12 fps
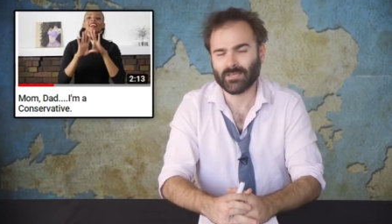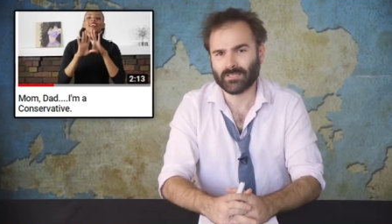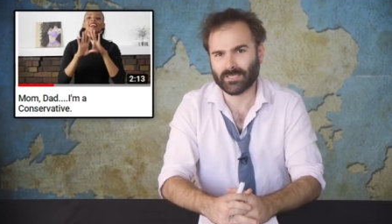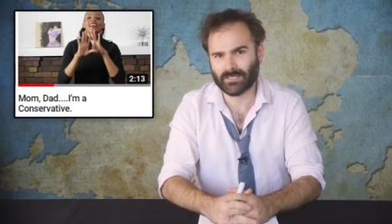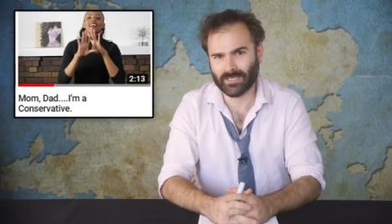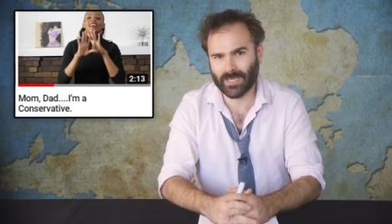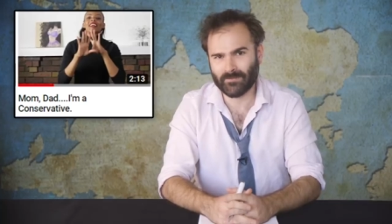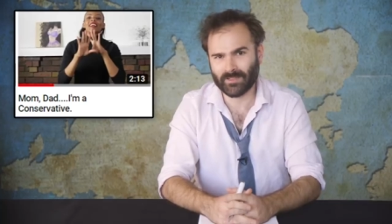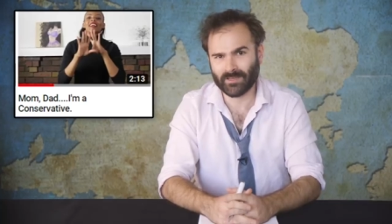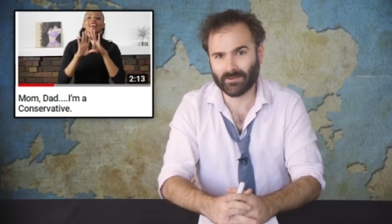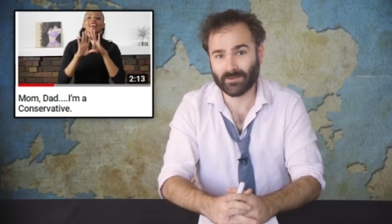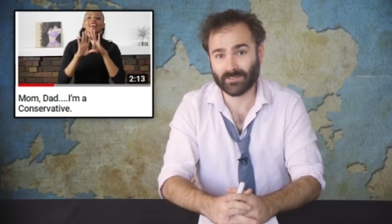She claimed
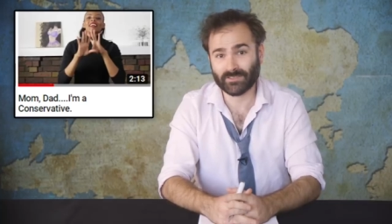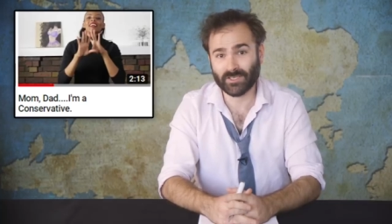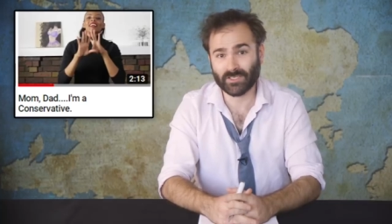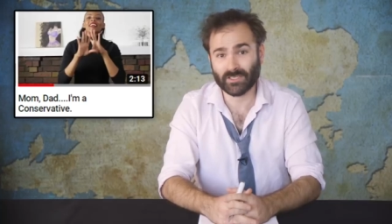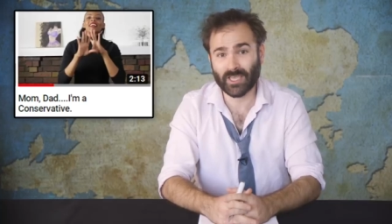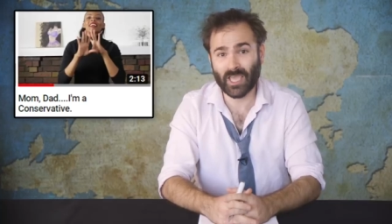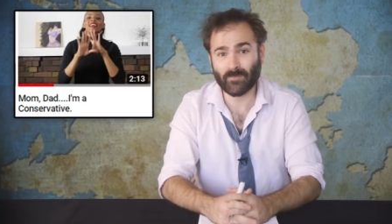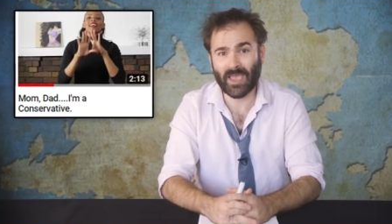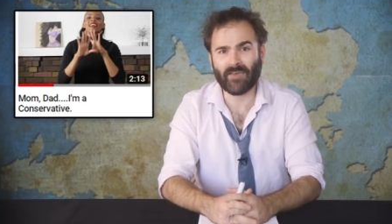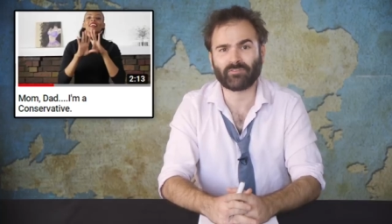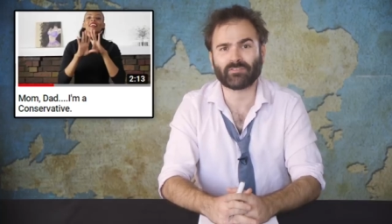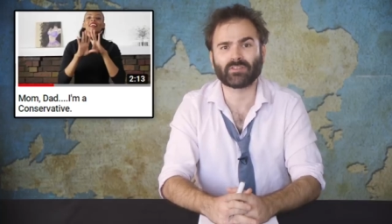that her decision came
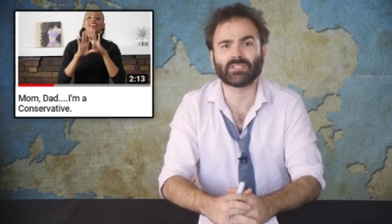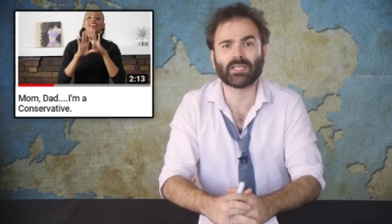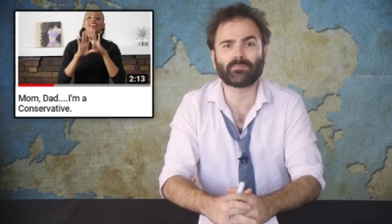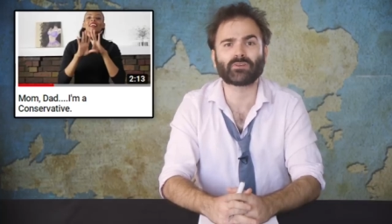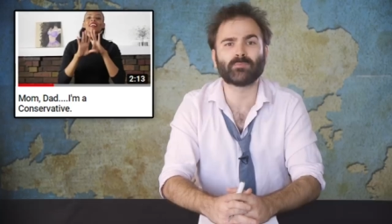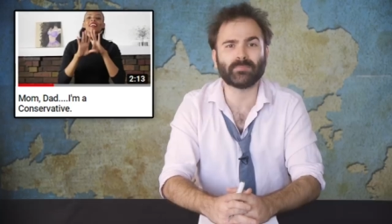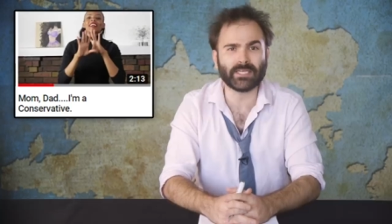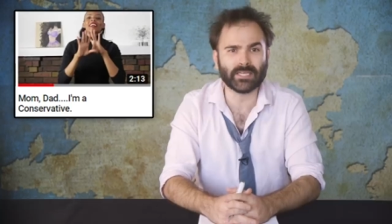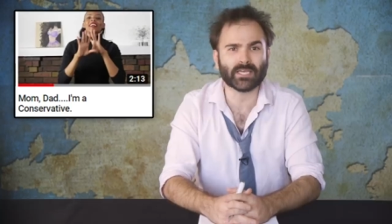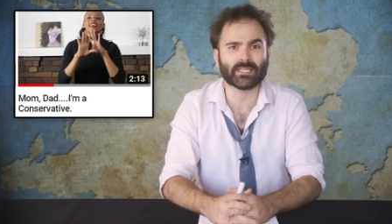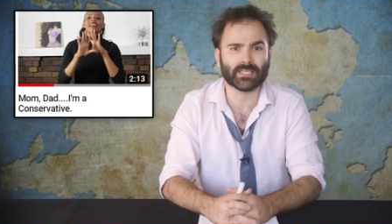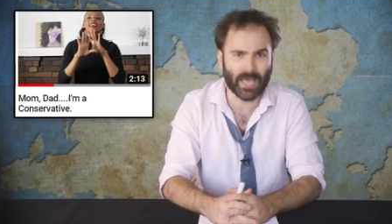after the liberal
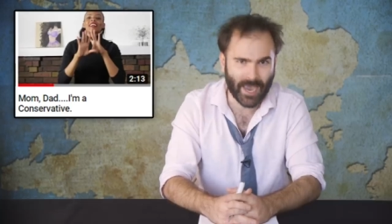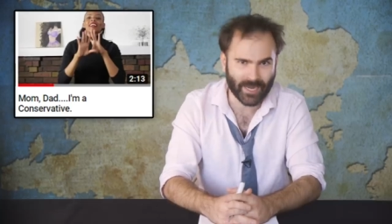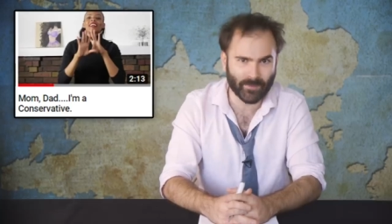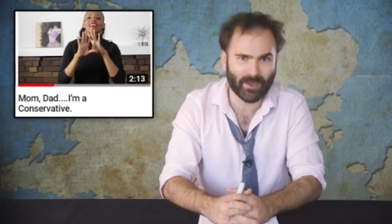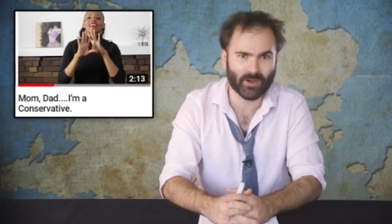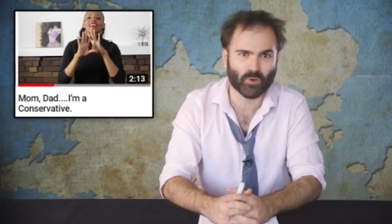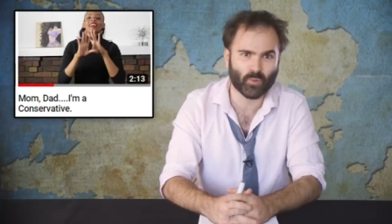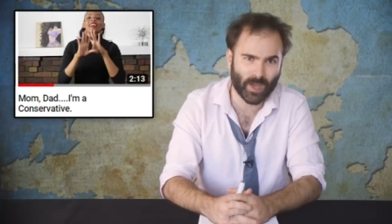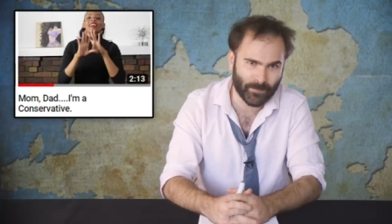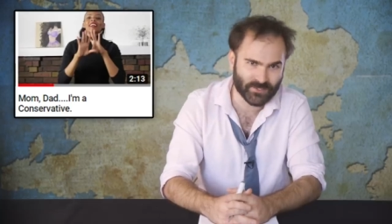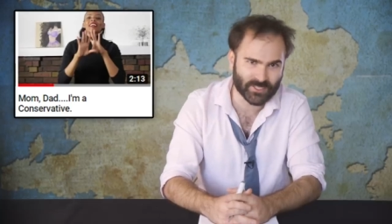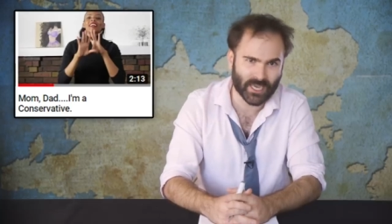media lied about her
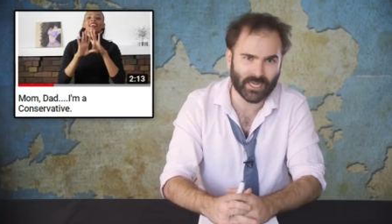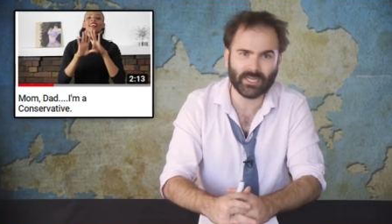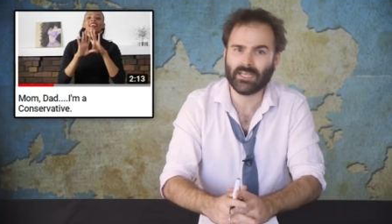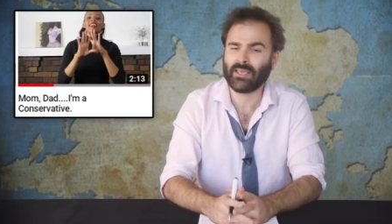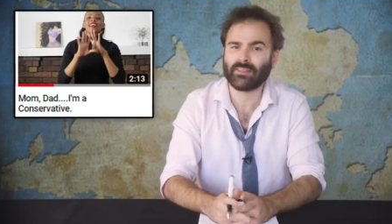website